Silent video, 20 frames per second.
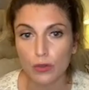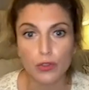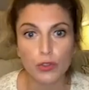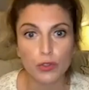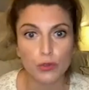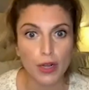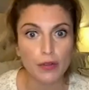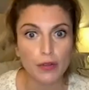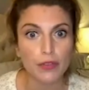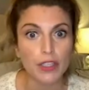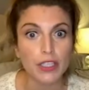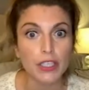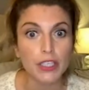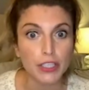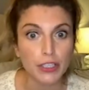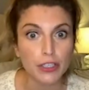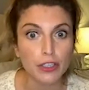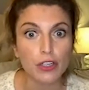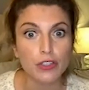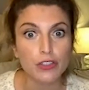throughout the
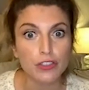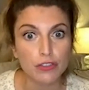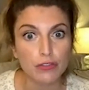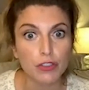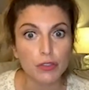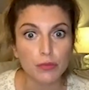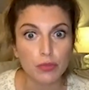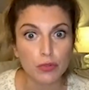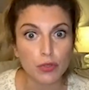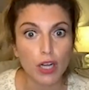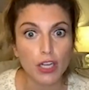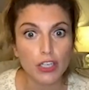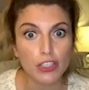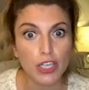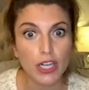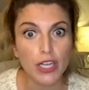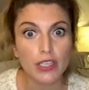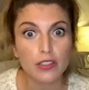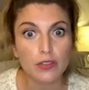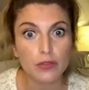year on different
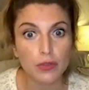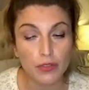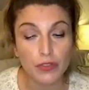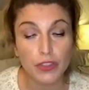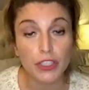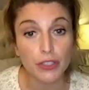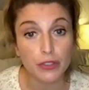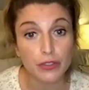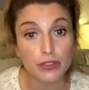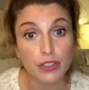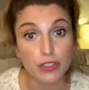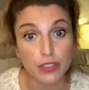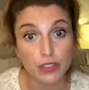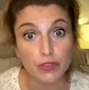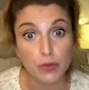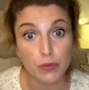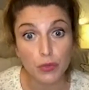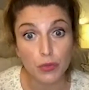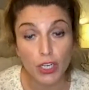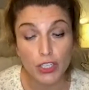projects, throughout the years on
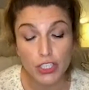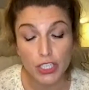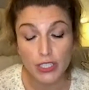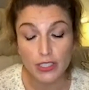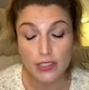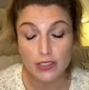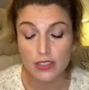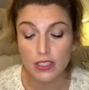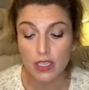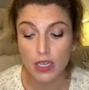different projects.